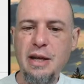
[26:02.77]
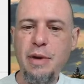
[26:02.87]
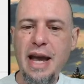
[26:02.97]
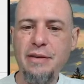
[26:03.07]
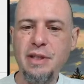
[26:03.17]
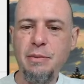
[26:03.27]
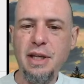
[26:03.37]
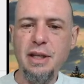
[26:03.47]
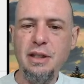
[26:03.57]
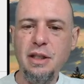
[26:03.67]
then we have
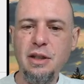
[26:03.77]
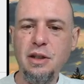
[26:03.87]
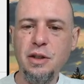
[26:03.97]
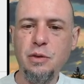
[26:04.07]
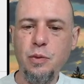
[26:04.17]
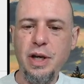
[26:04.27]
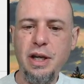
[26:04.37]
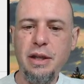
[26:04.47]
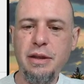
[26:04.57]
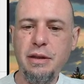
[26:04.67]
something that deals
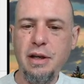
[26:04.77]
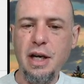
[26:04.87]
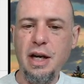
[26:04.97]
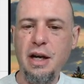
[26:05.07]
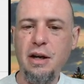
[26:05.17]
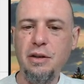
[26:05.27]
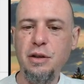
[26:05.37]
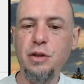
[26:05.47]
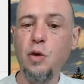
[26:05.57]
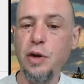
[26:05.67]
with uh,
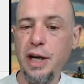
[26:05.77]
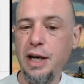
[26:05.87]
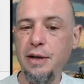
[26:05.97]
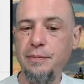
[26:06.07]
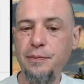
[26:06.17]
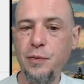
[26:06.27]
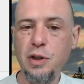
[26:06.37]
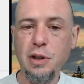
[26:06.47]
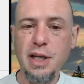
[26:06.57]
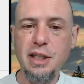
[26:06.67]
scoring it.
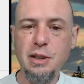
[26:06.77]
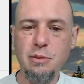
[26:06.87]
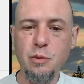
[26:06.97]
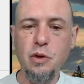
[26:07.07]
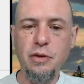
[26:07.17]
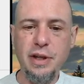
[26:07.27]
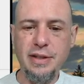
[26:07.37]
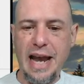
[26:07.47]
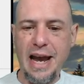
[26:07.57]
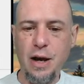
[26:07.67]
So let's move
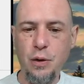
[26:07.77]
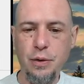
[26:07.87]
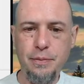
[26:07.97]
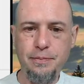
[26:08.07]
this out.